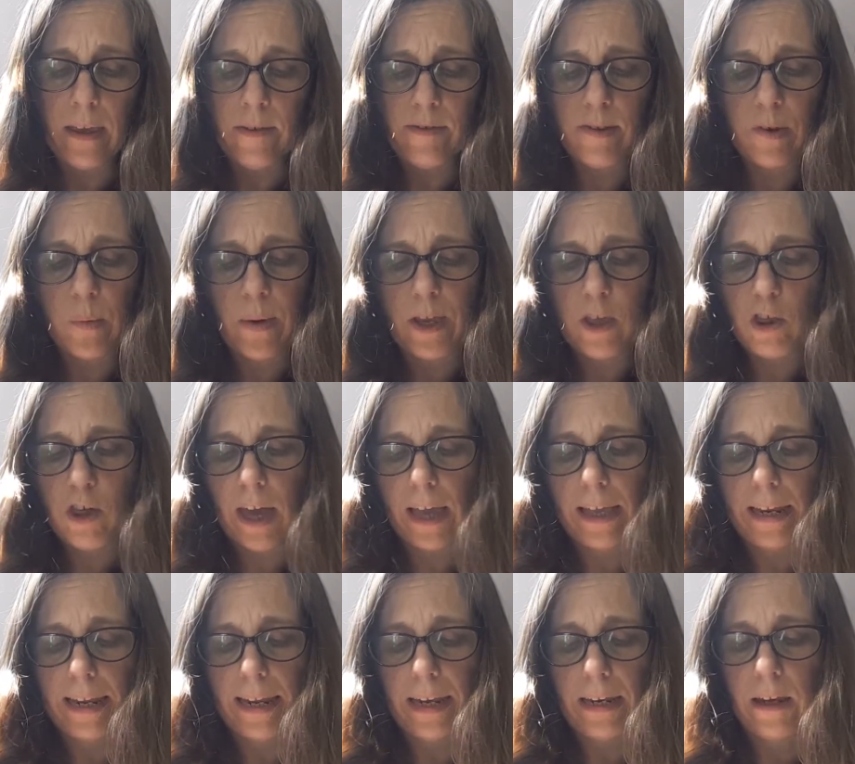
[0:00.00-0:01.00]
squeaked
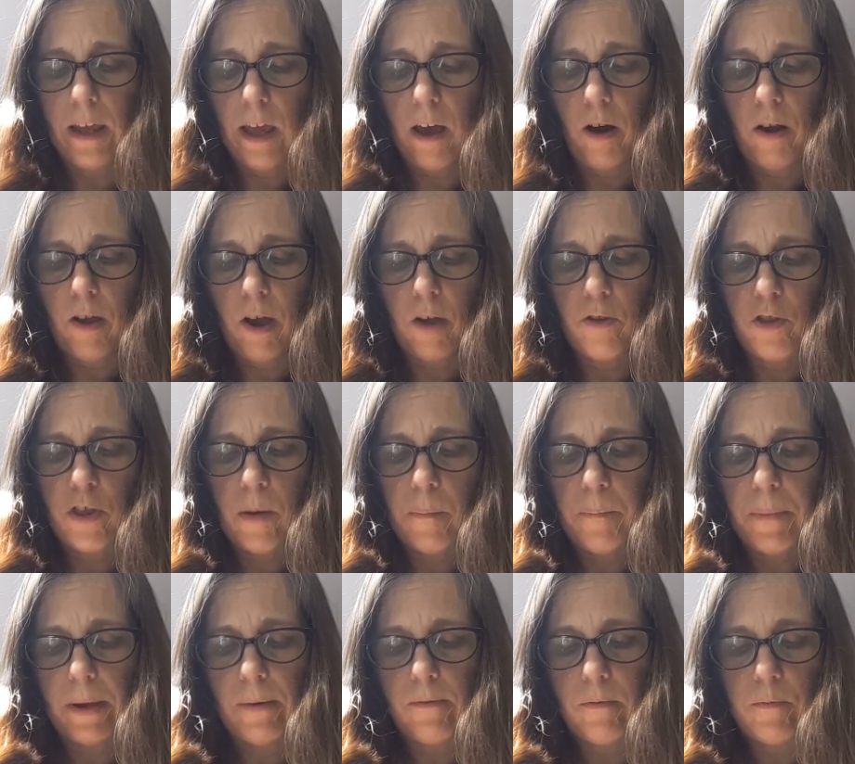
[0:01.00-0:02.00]
Jacqueline,
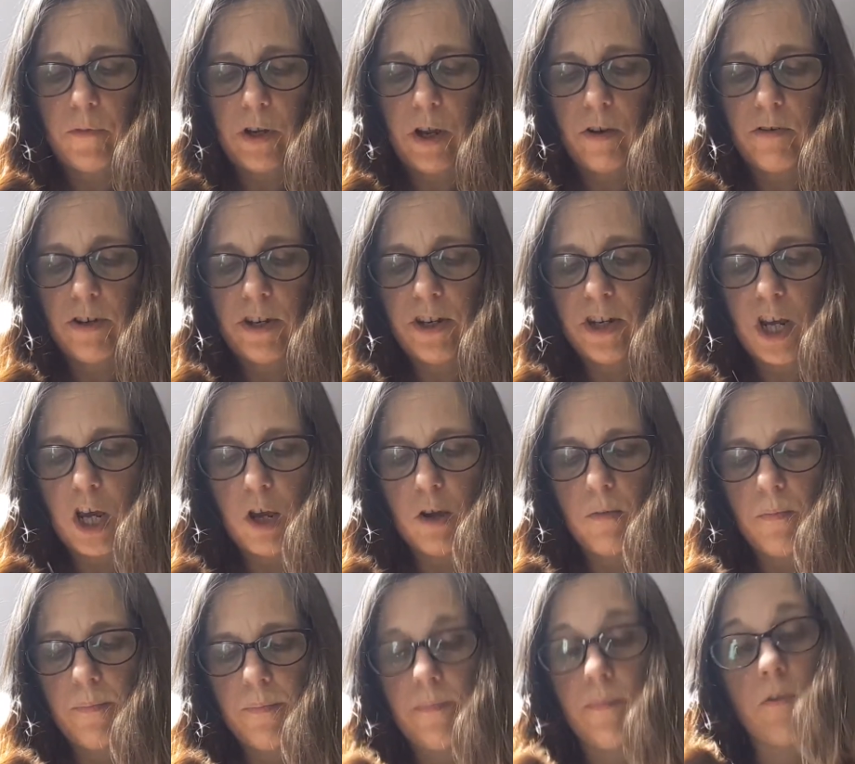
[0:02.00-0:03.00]
jumping from toe to toe.
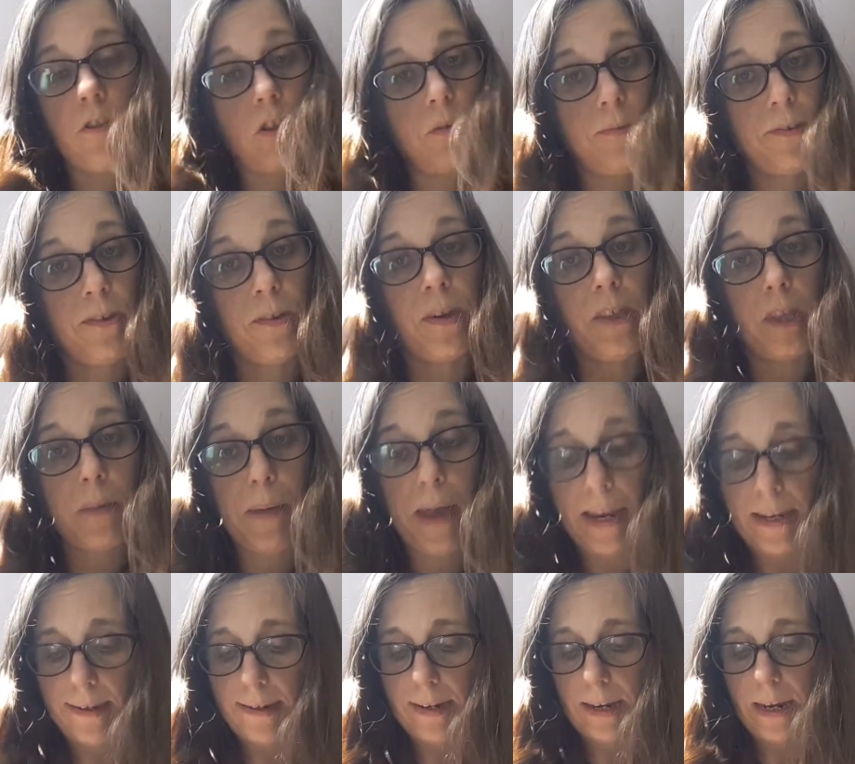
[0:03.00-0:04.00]
She was doing the
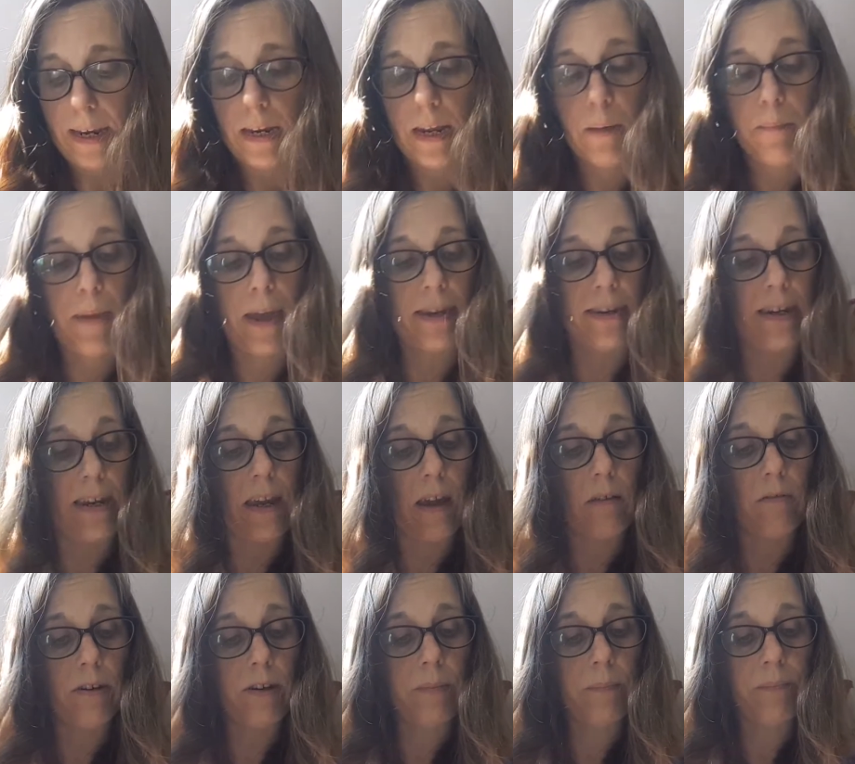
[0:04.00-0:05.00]
painting in her
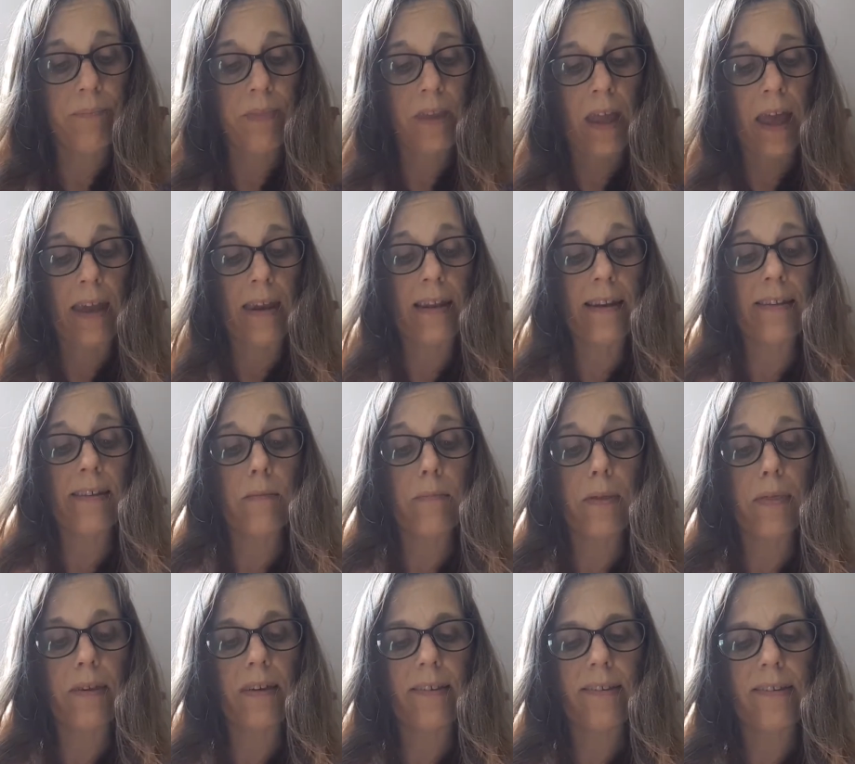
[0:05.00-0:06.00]
petticoat, and
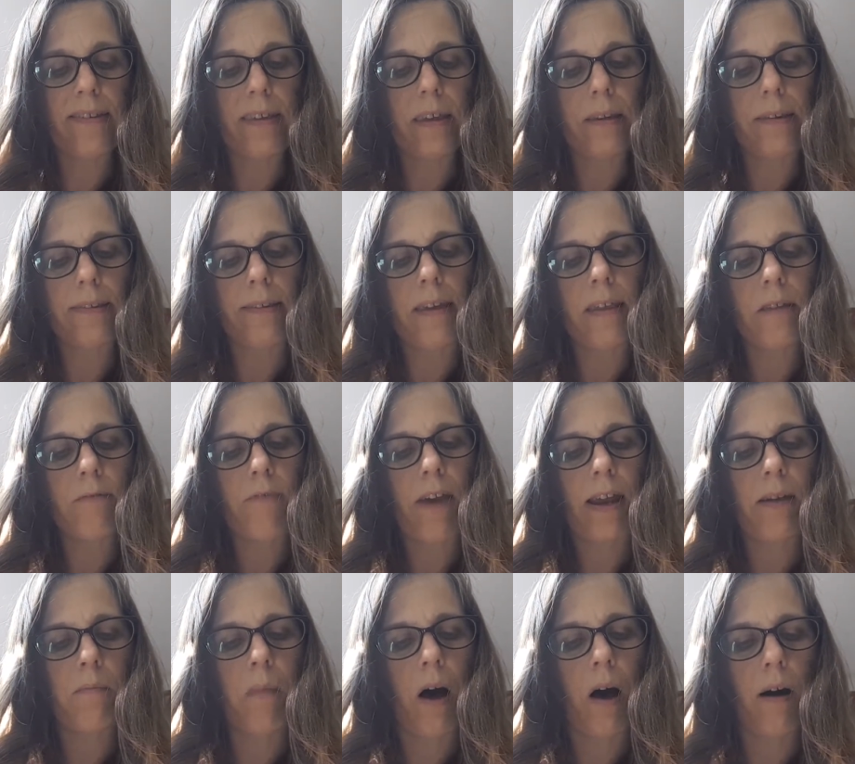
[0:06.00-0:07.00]
Elizabeth could still see the
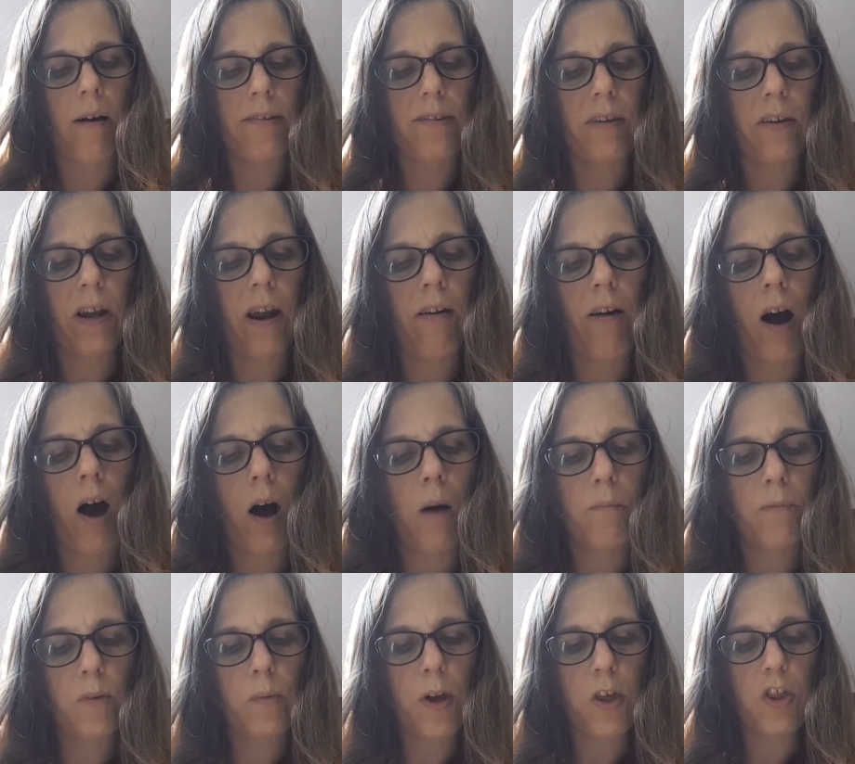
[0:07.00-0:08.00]
red marks on her
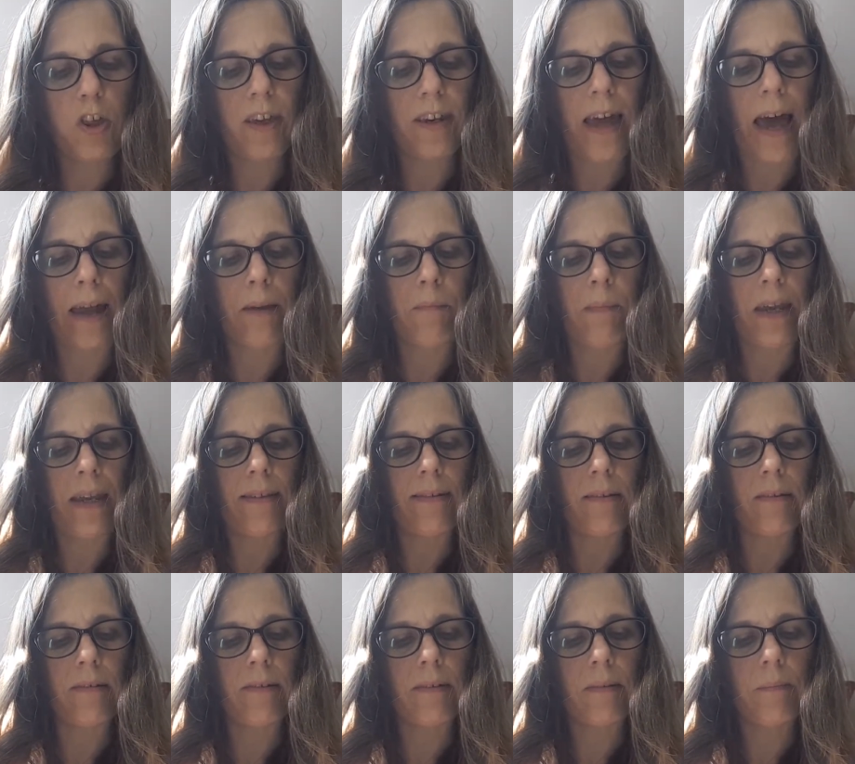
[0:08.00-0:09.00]
arms where she had had
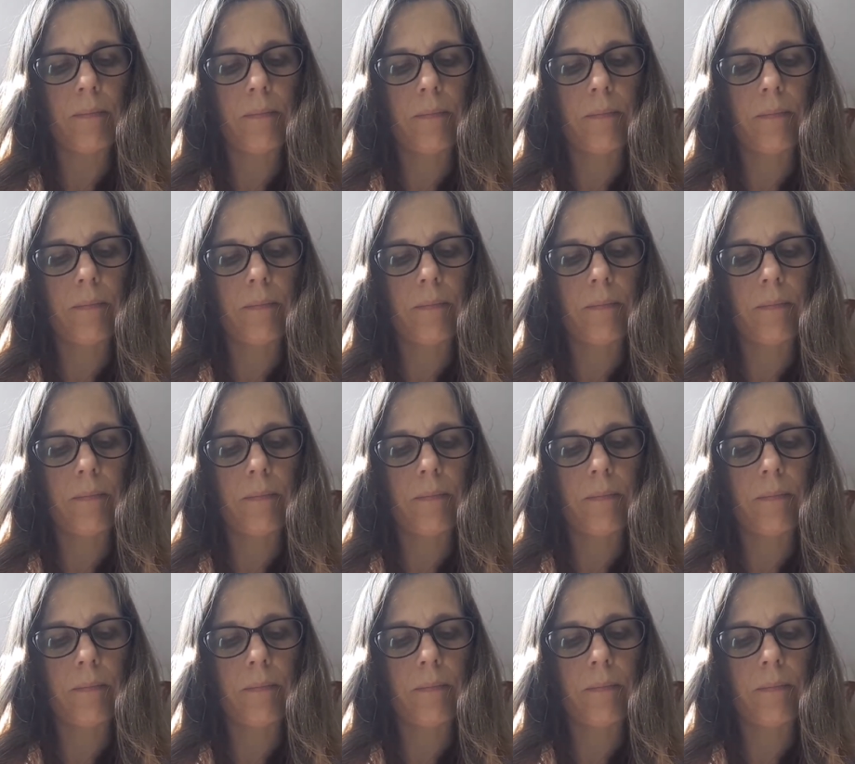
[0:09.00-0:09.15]
measles.